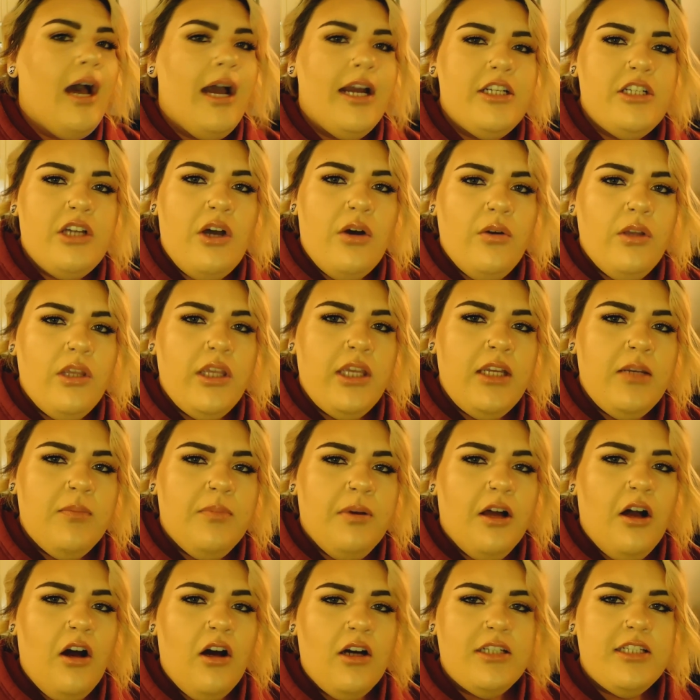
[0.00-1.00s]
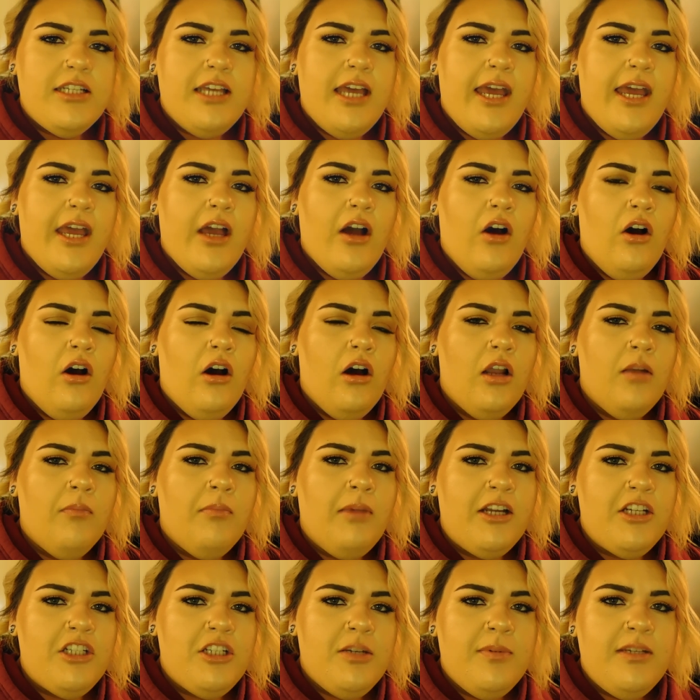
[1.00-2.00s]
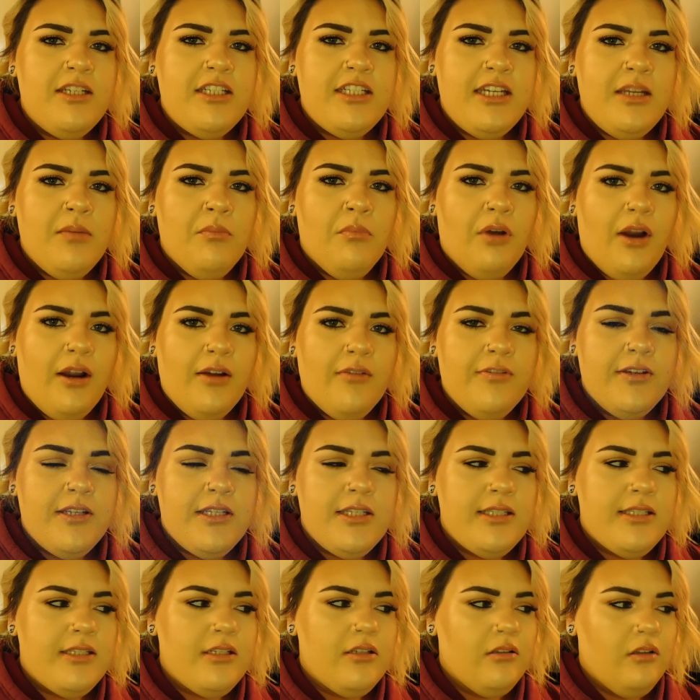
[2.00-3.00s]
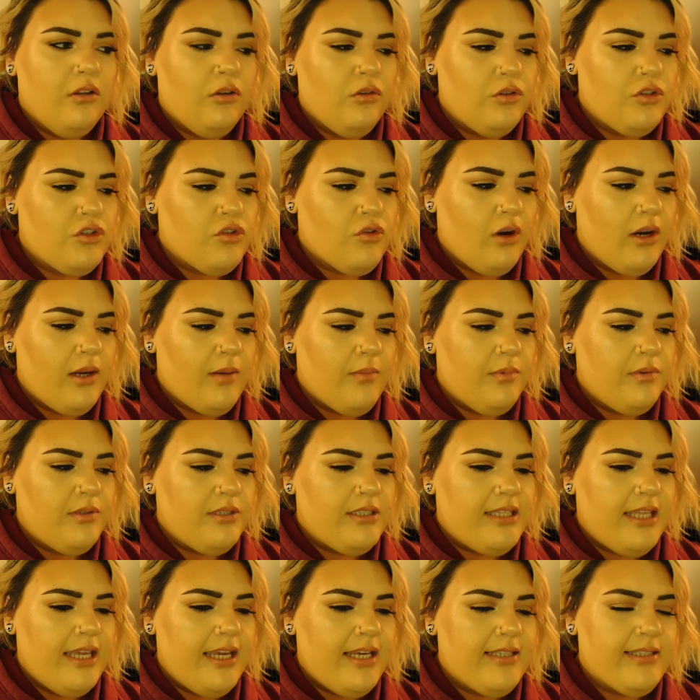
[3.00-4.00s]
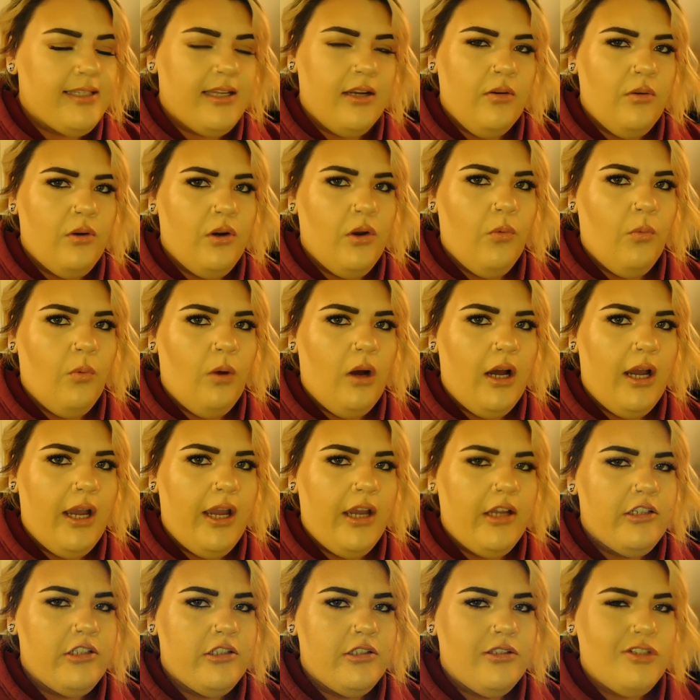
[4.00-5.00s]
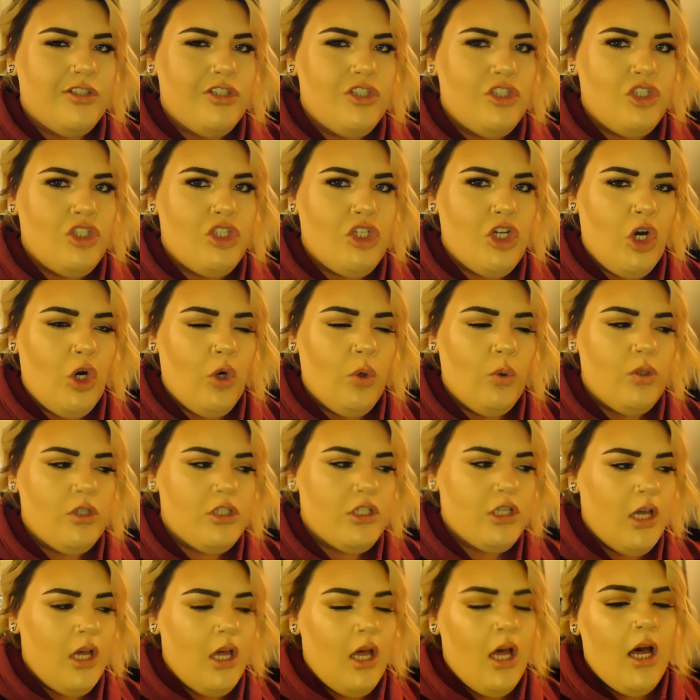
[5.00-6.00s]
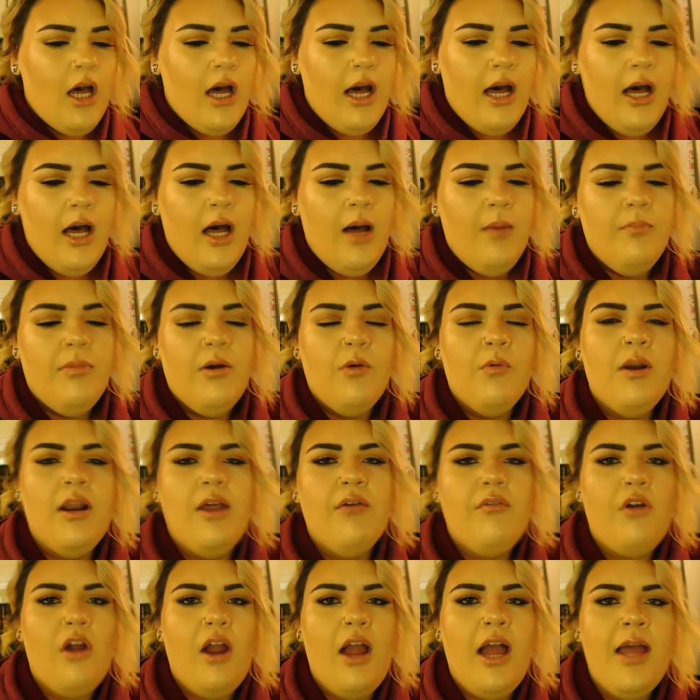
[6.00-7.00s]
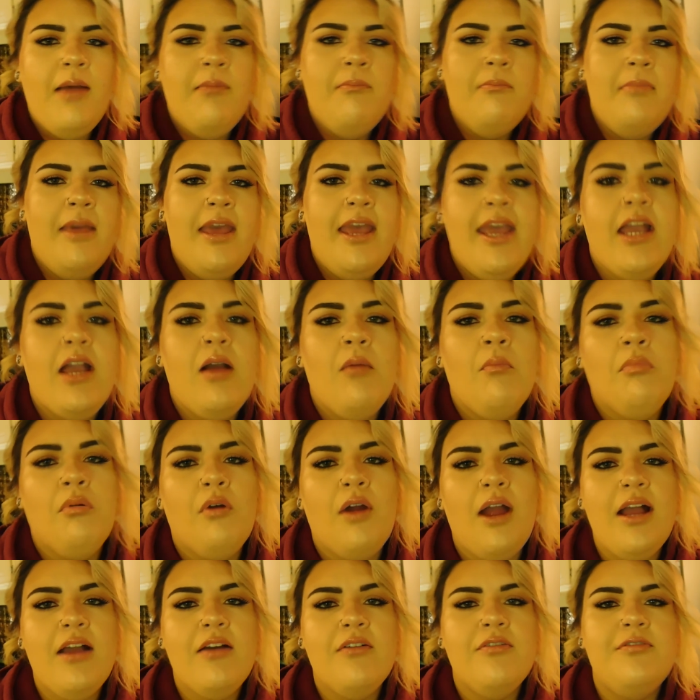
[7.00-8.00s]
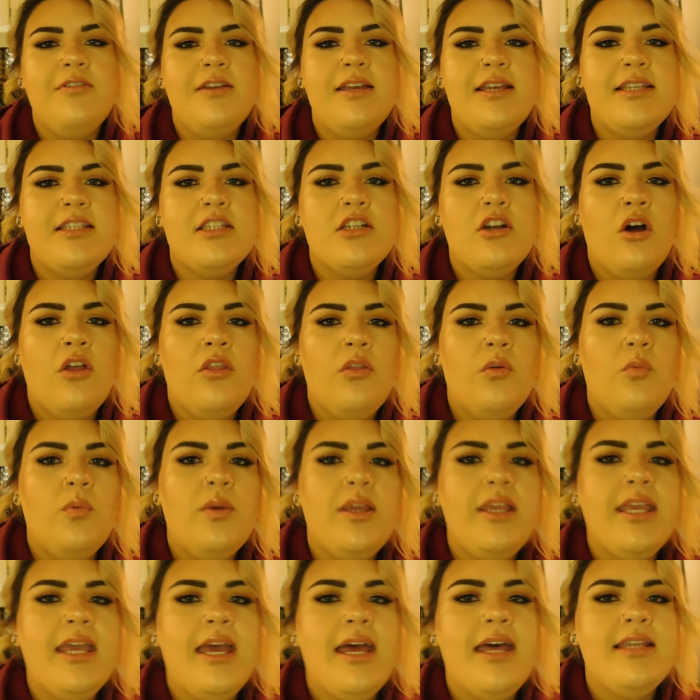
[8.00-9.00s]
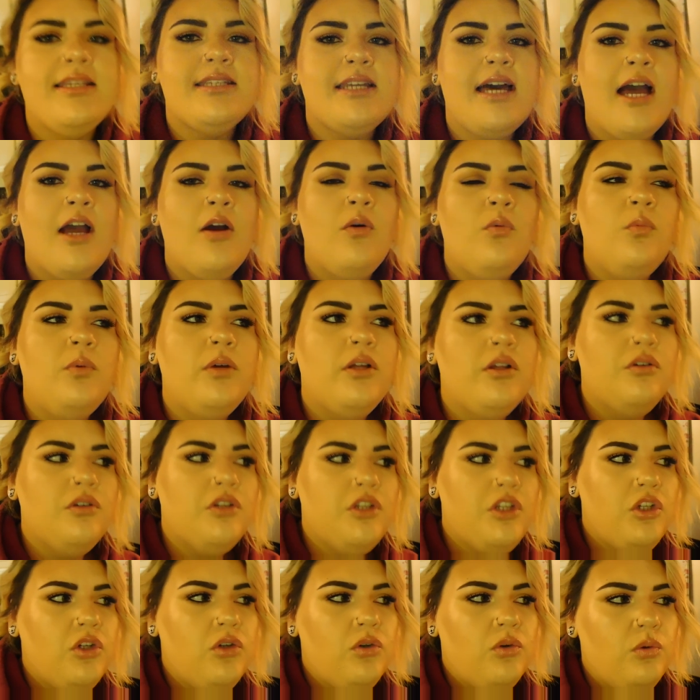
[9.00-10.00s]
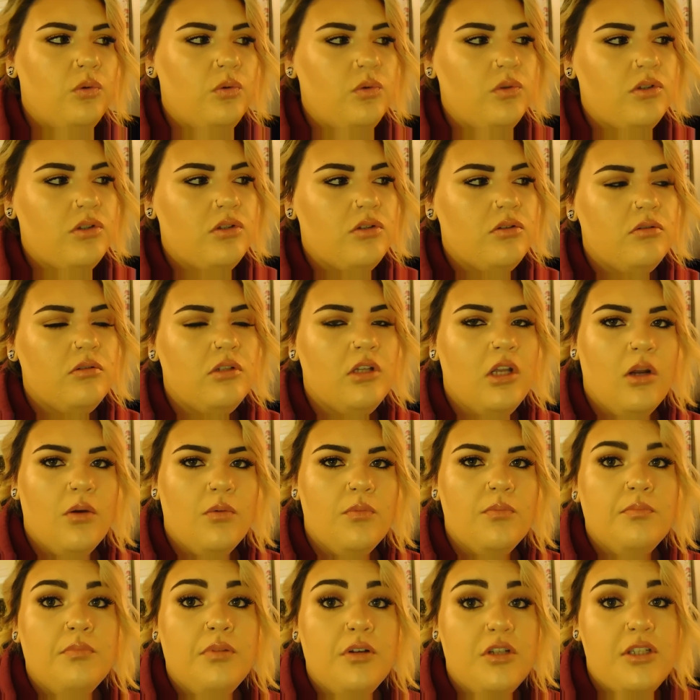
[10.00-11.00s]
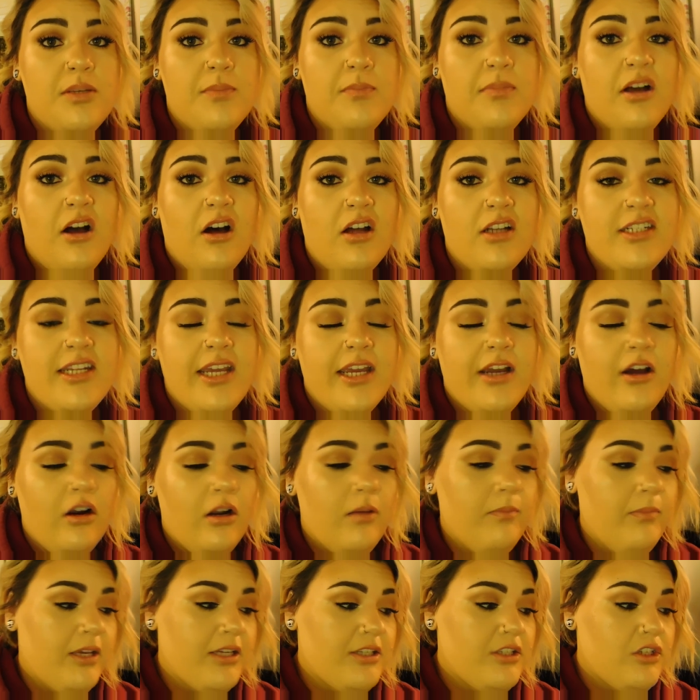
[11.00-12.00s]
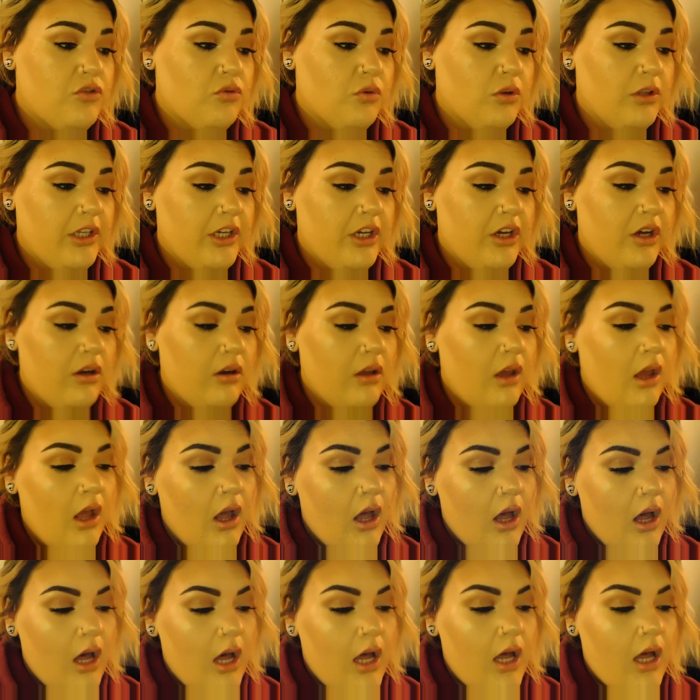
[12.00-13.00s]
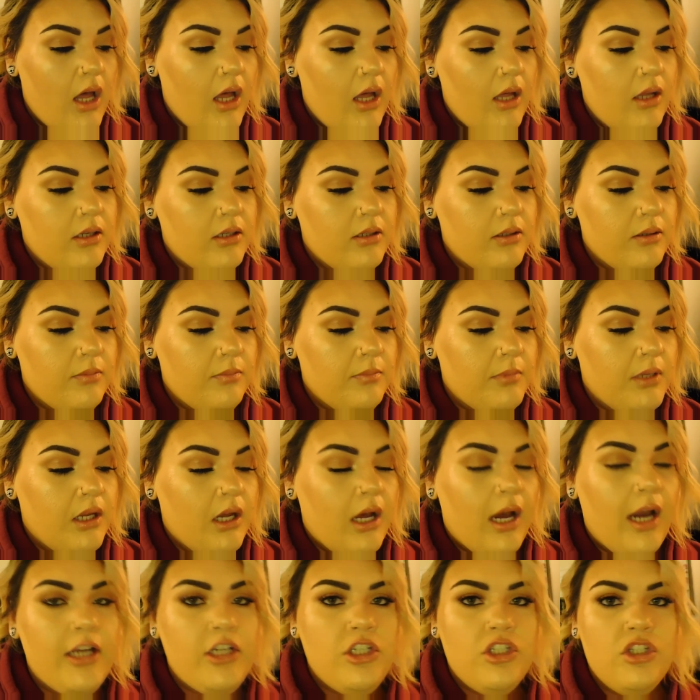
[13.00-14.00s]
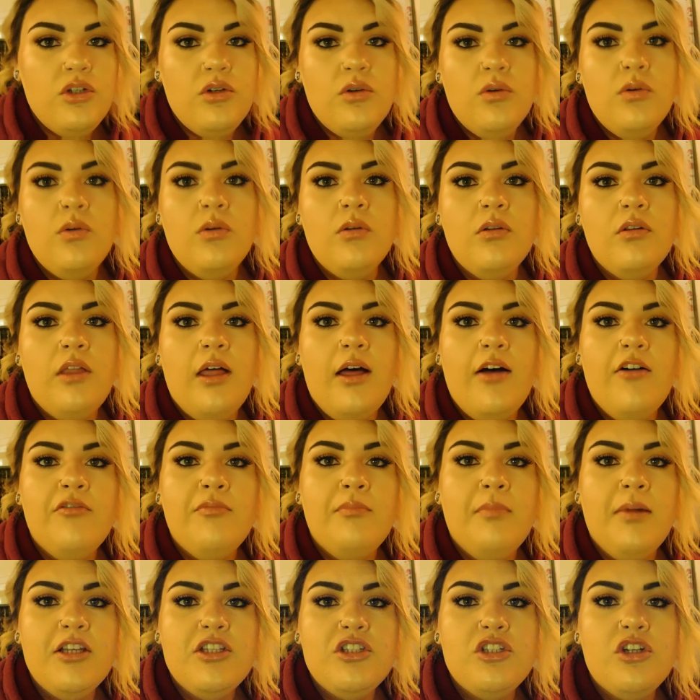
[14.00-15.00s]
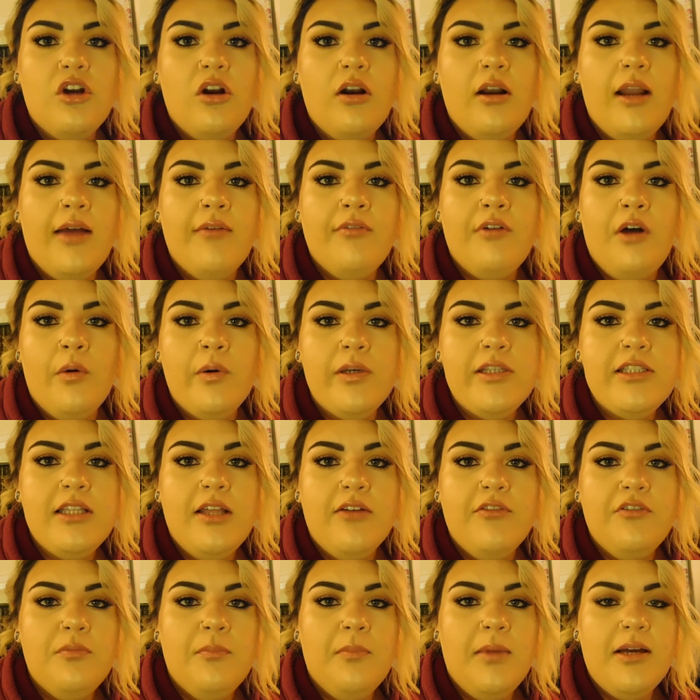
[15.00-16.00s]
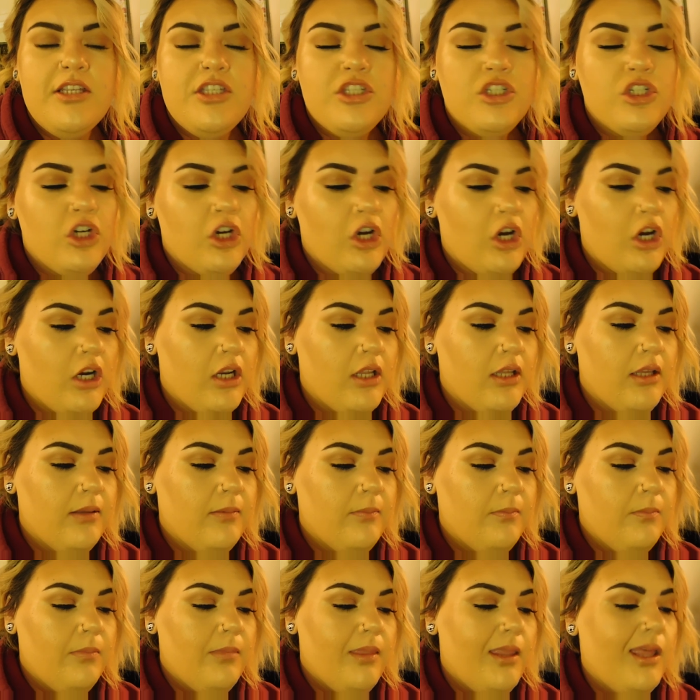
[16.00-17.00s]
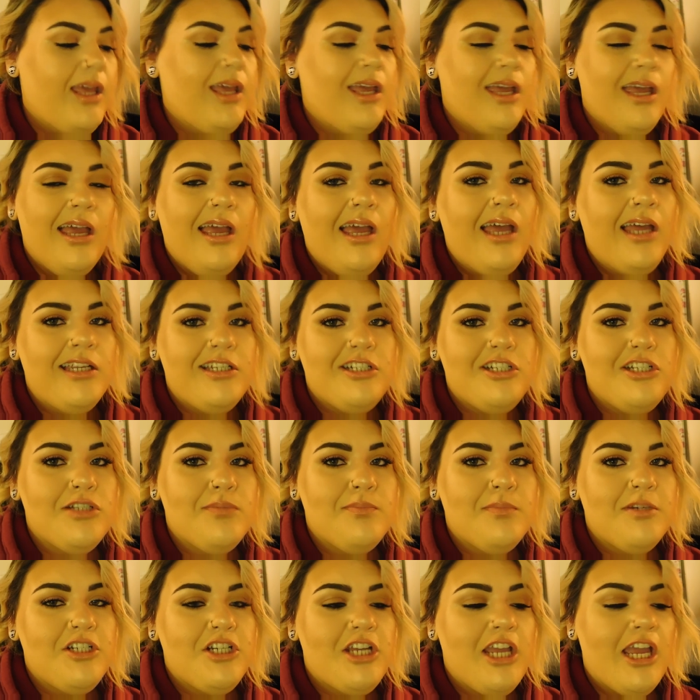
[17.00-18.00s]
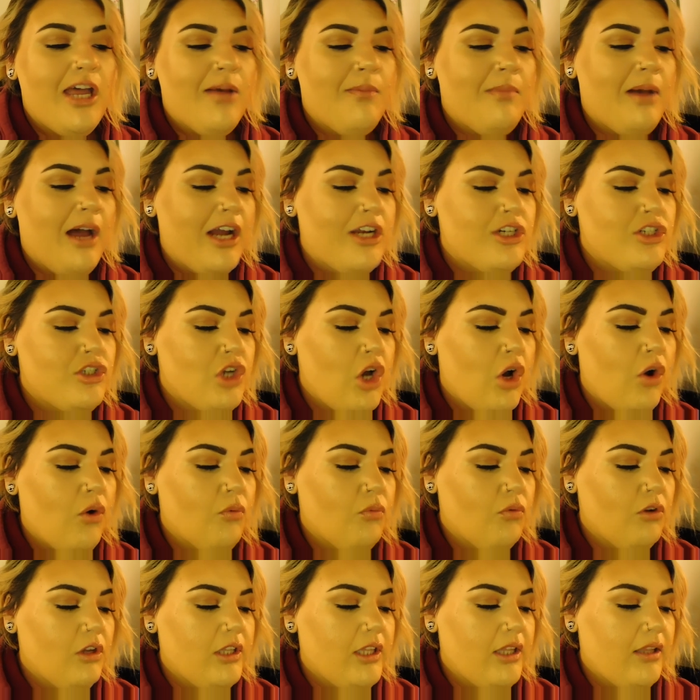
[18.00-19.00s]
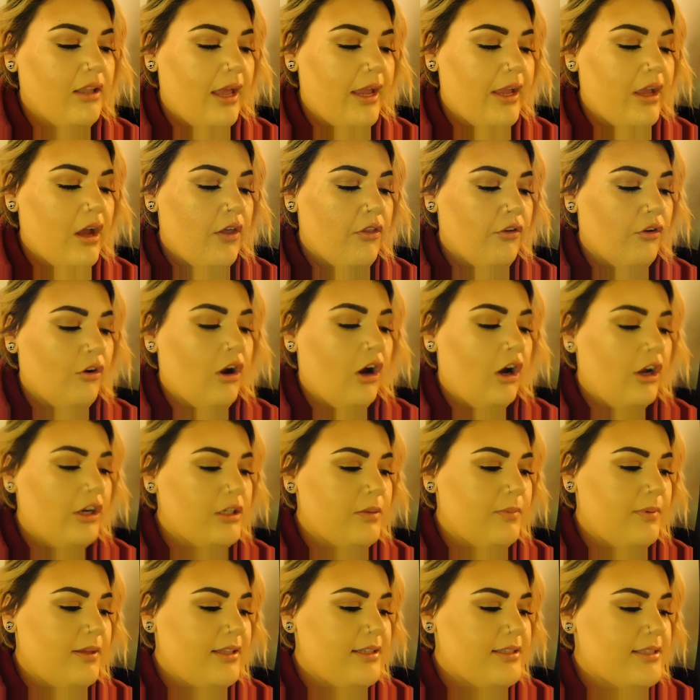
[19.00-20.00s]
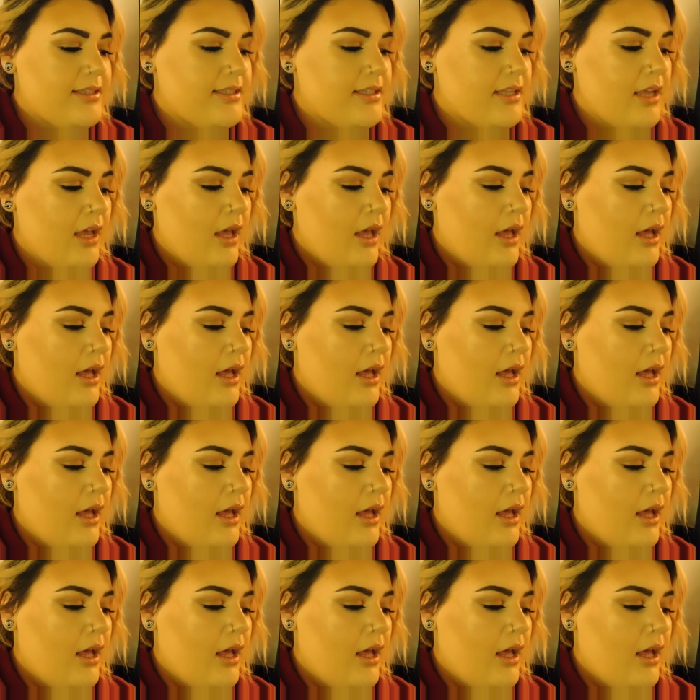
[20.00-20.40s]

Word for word: I don't eat picante on my Jimmy Dean breakfast little scrambles things. I don't know why, I just don't. Um, but whenever I make breakfast on the weekend, I will use, you know, put some picante on it because it's really good. Um, I do love mustard. I've always loved mustard. It's just my jam. I don't really like other condiments.